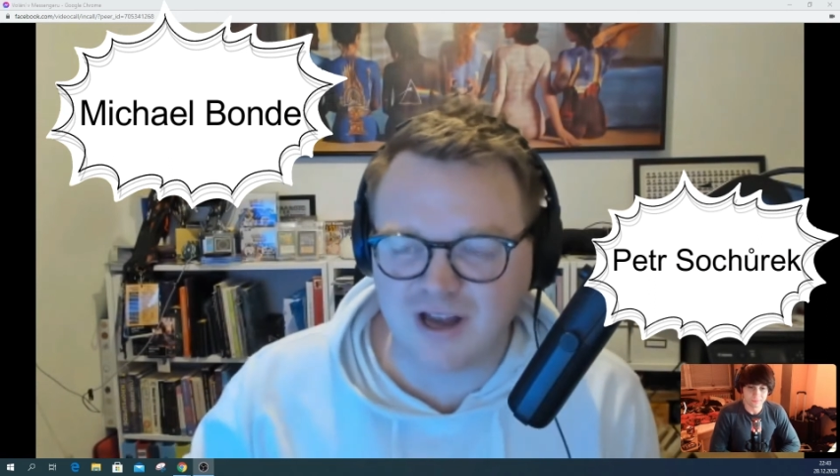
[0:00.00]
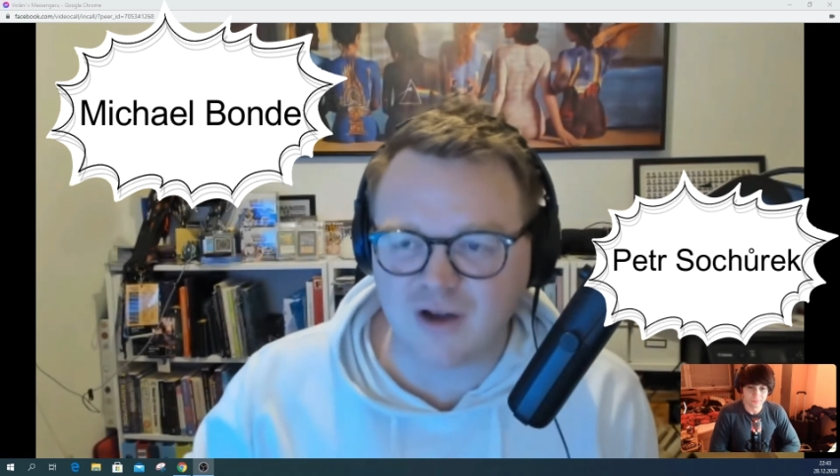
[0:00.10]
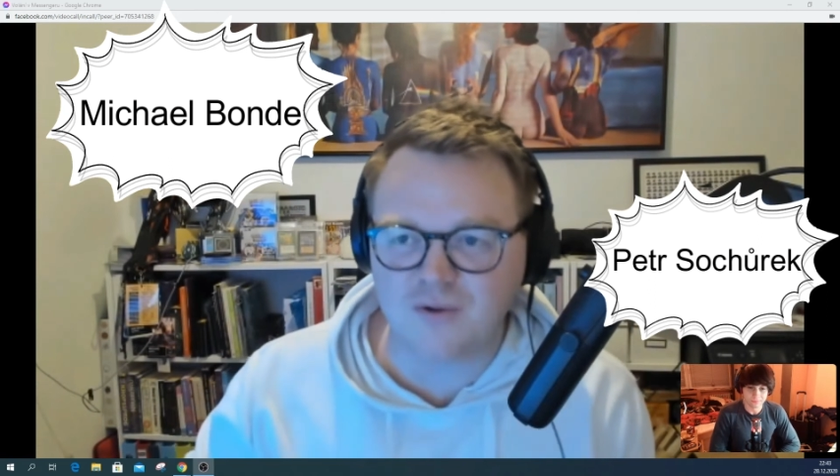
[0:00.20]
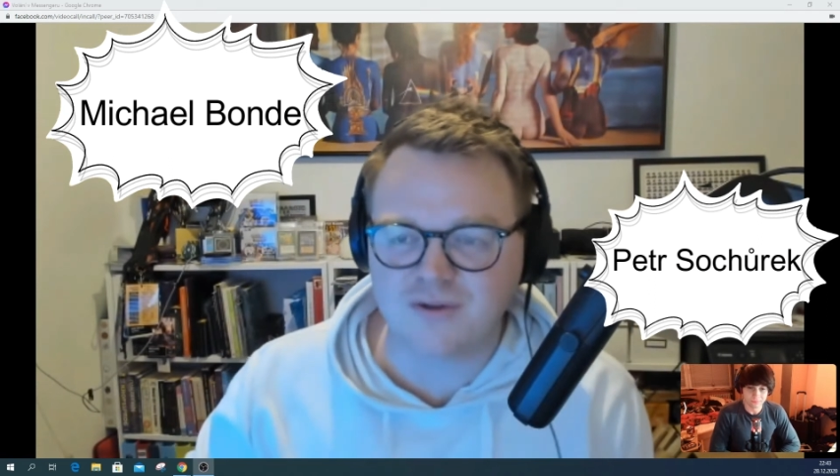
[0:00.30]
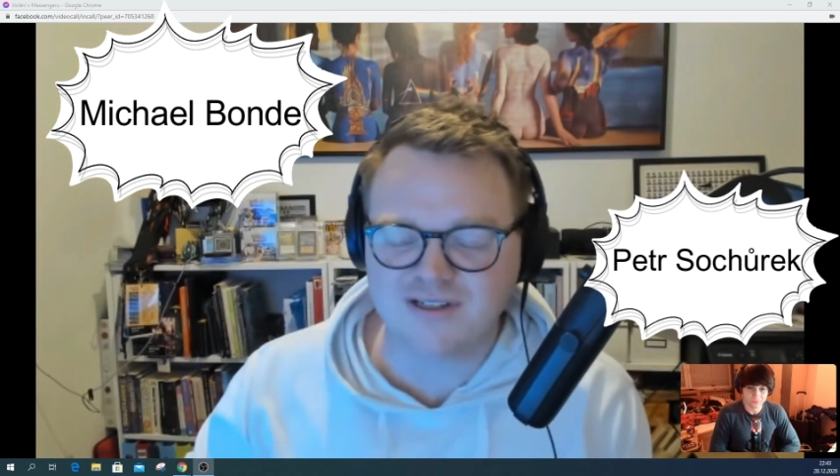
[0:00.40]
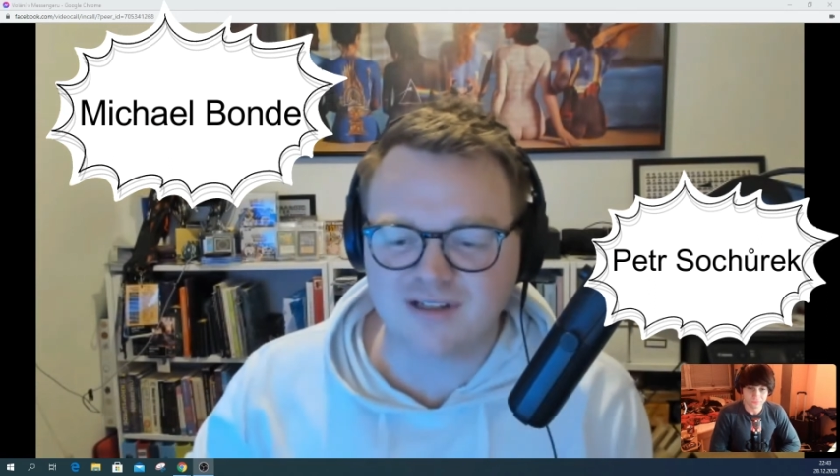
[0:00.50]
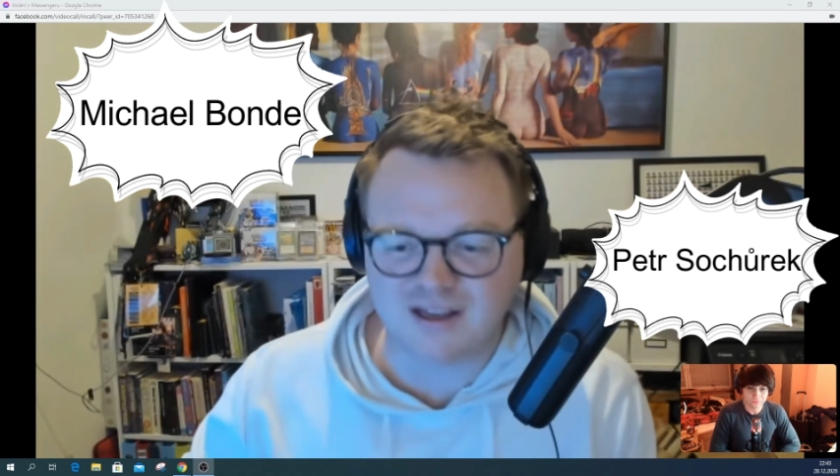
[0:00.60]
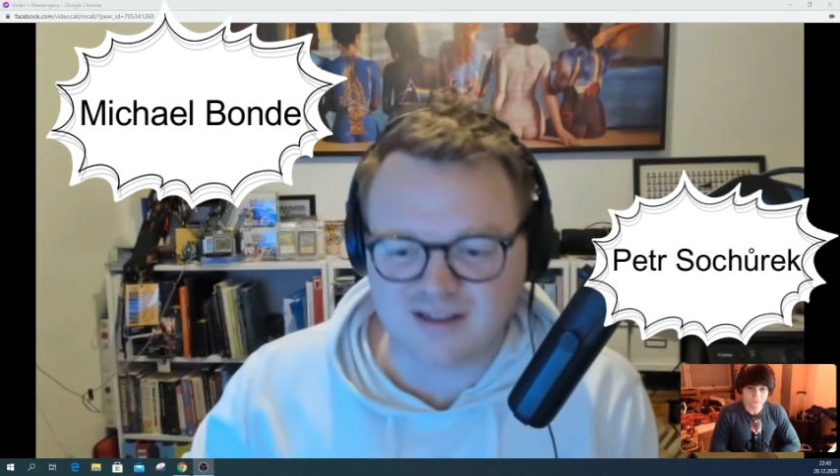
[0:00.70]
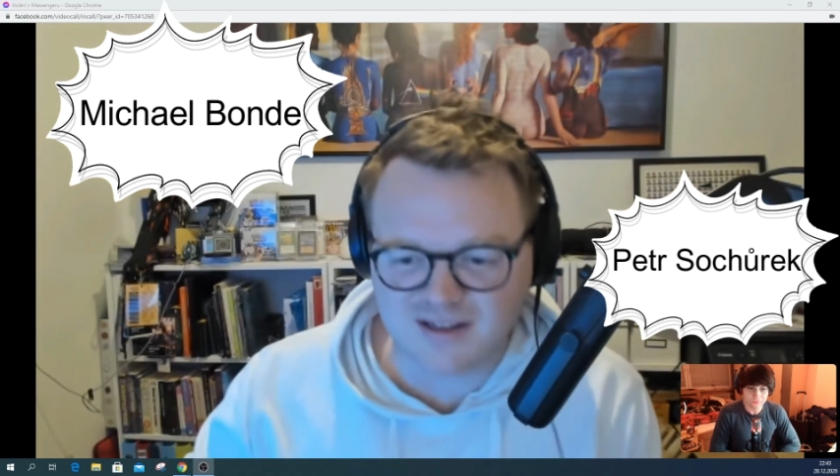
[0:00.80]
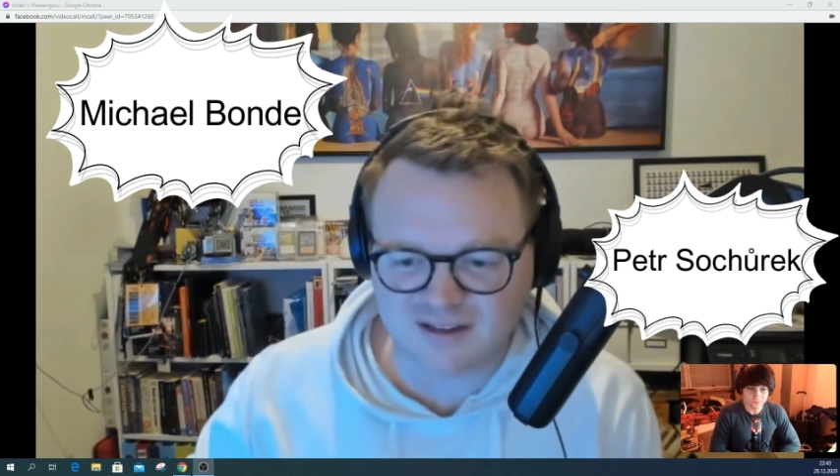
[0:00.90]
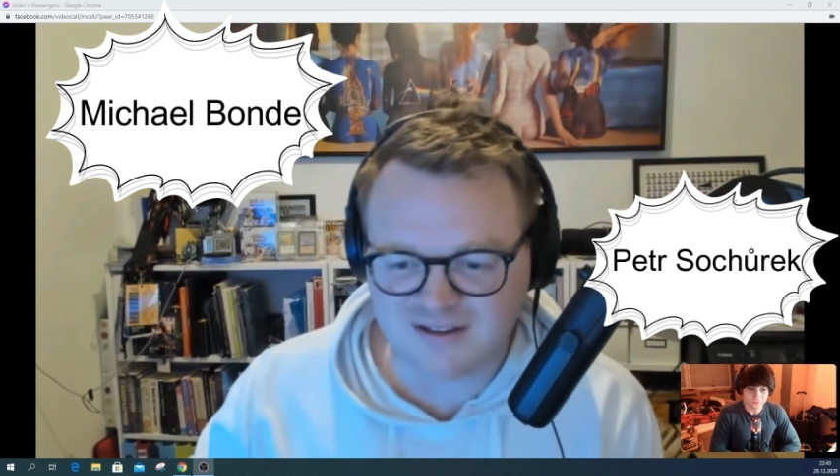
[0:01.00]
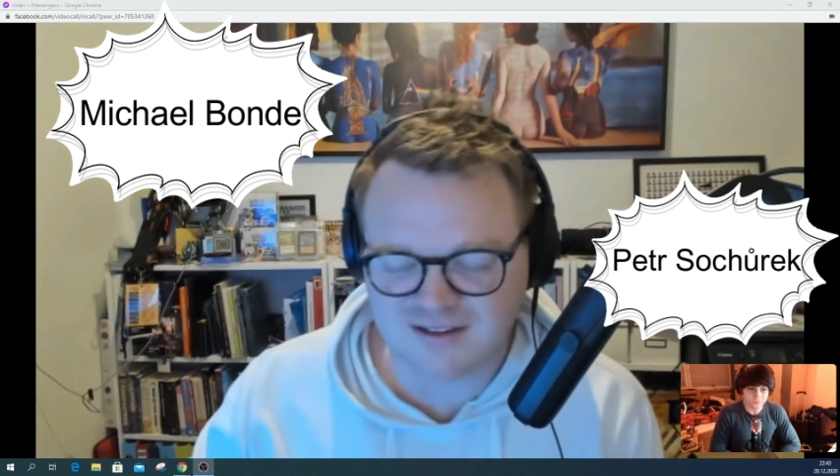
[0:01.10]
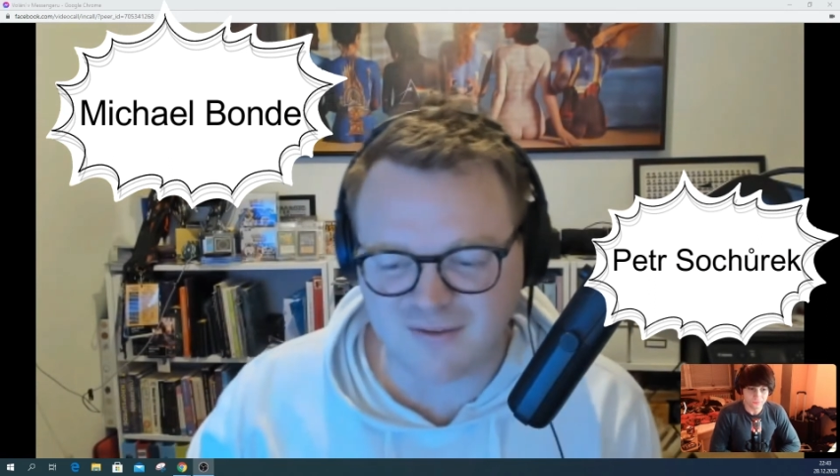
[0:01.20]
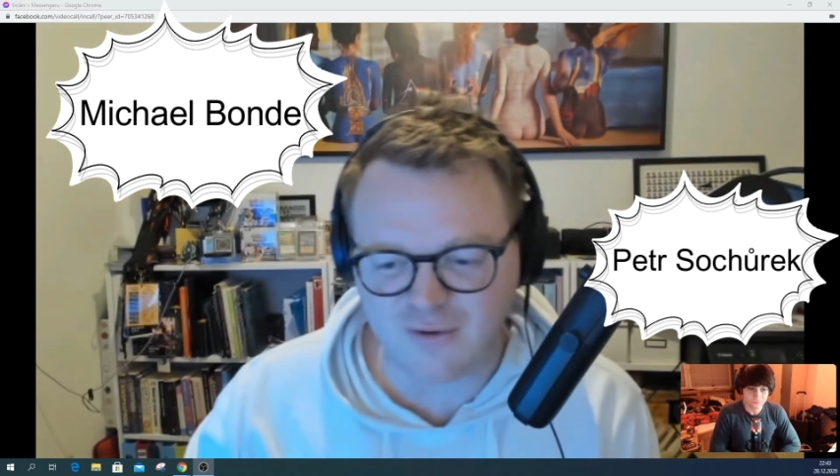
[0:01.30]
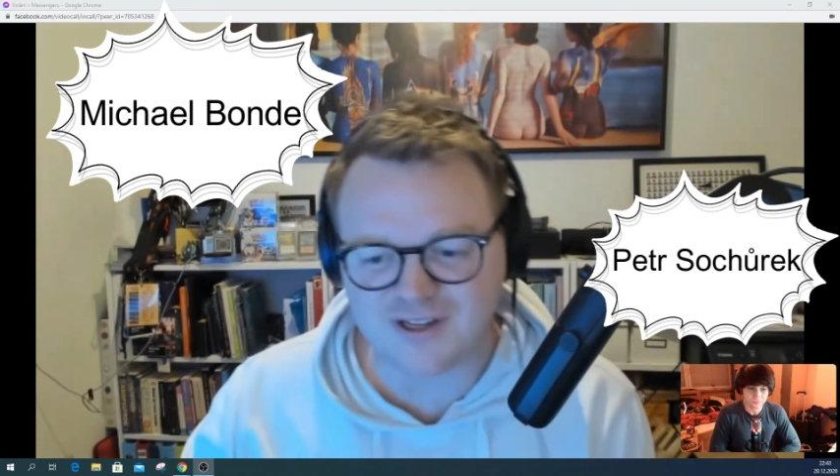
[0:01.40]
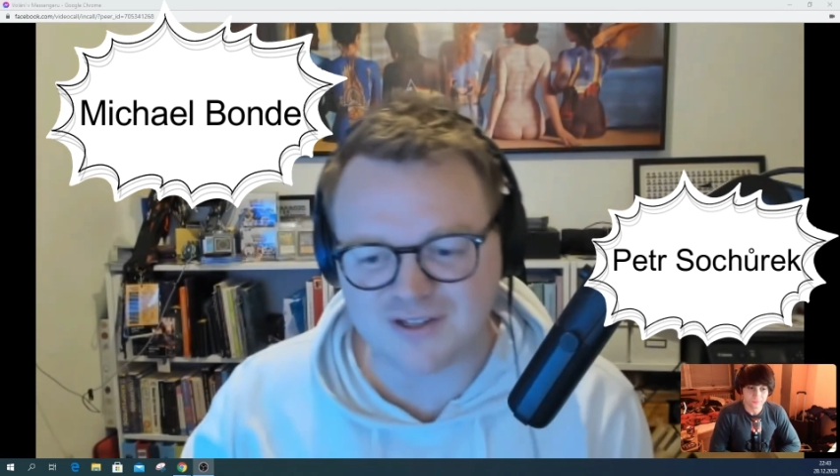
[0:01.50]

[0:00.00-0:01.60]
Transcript: I always like divert